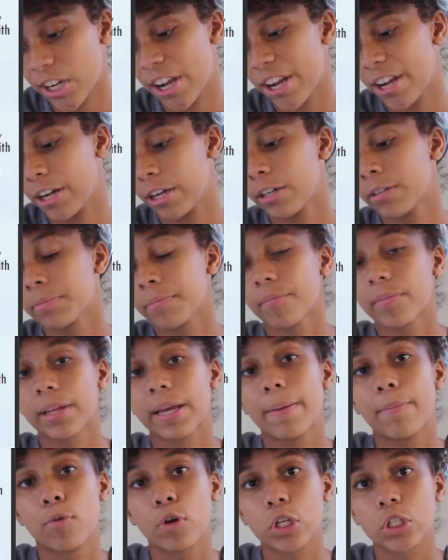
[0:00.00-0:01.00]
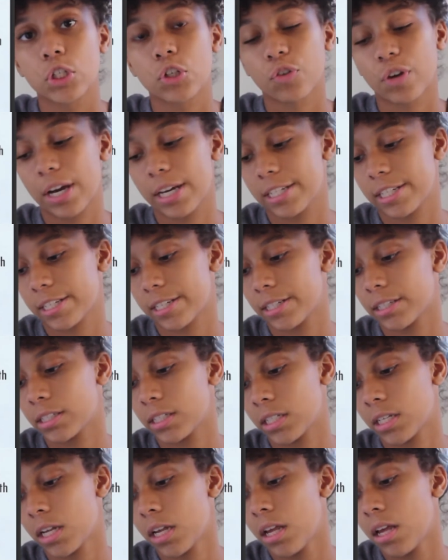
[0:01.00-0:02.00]
hair and
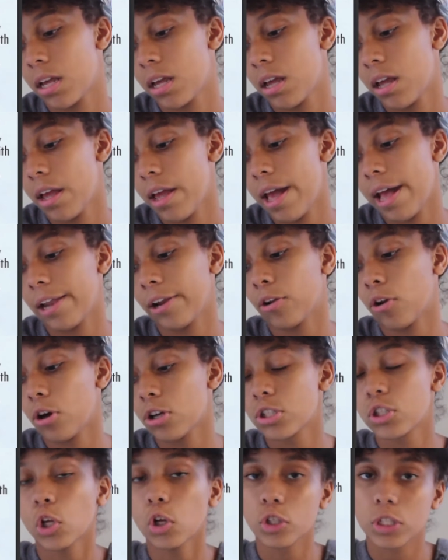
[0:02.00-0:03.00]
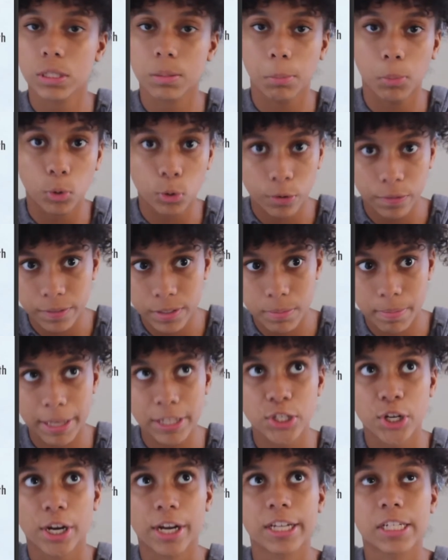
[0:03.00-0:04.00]
moisturizes, and it also
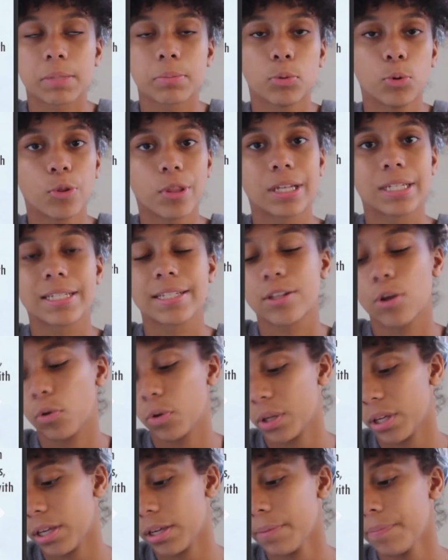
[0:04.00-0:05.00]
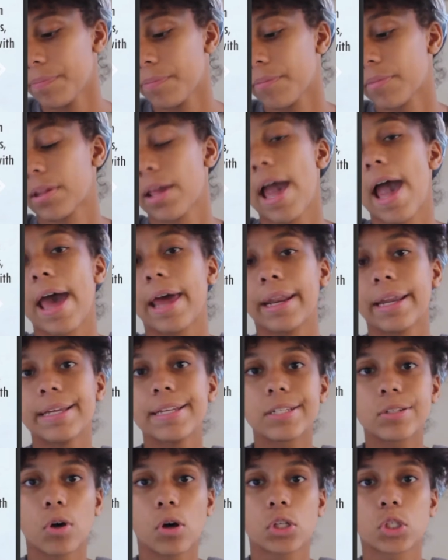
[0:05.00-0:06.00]
makes your hair smooth and silky, and
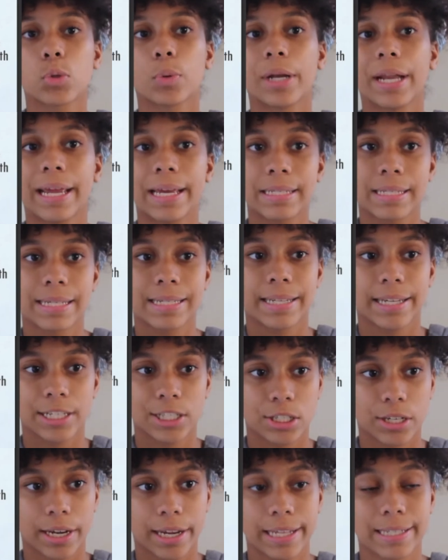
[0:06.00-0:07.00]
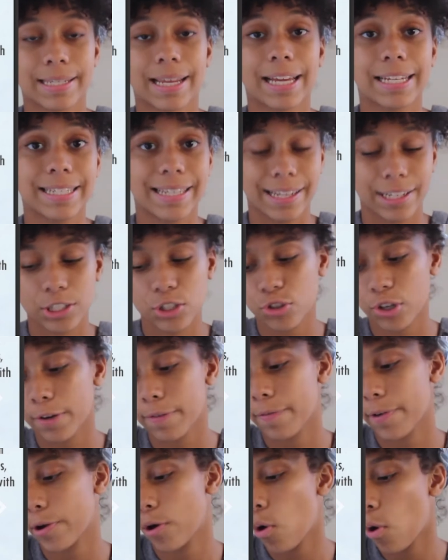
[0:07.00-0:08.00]
it's also an
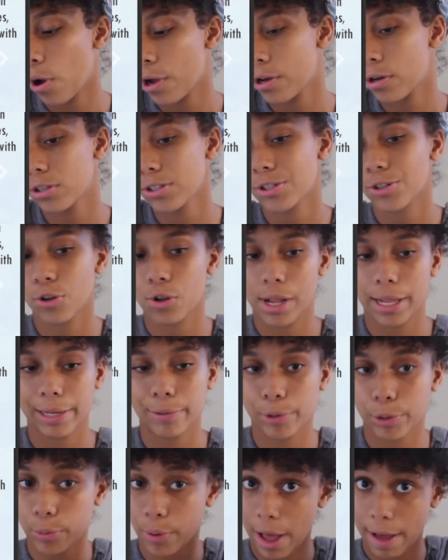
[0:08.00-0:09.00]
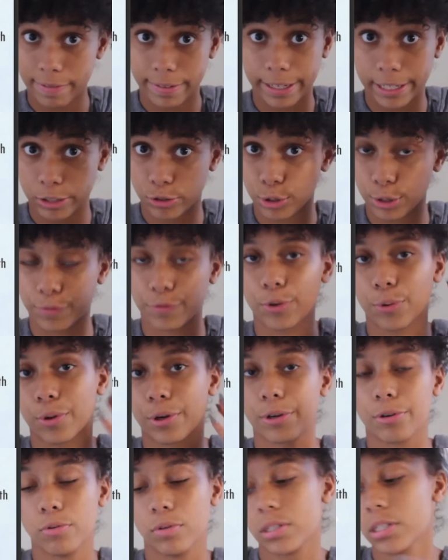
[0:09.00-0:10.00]
anti-dandruff oil, so like when you have dandruff you
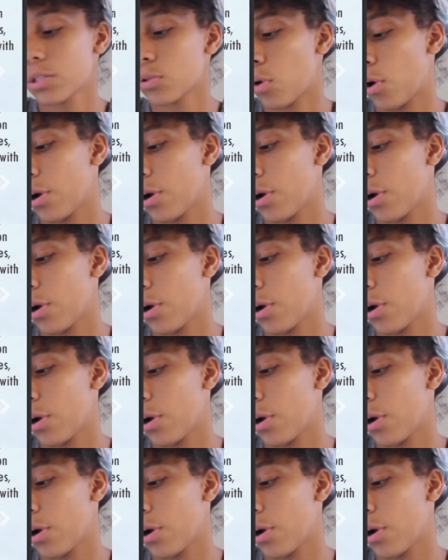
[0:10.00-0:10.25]
can use this